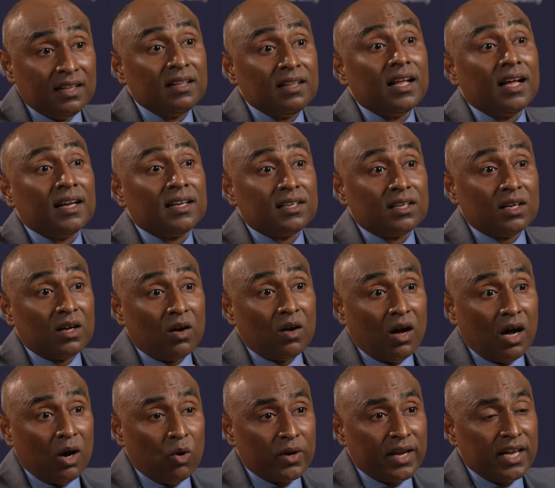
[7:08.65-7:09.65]
that
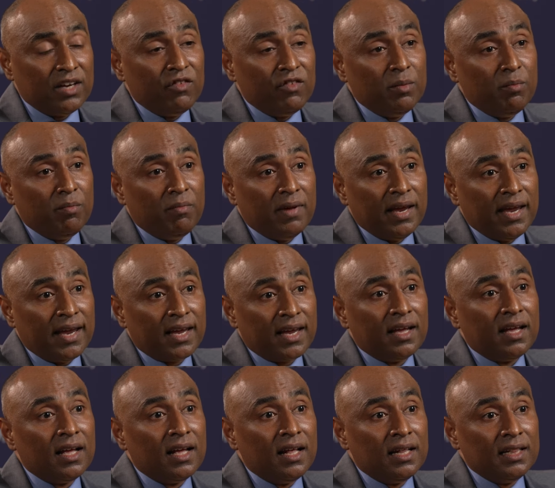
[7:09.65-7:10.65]
how can we make
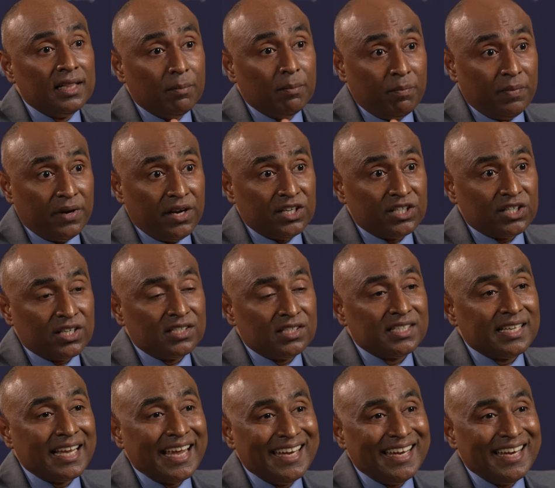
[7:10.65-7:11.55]
the patients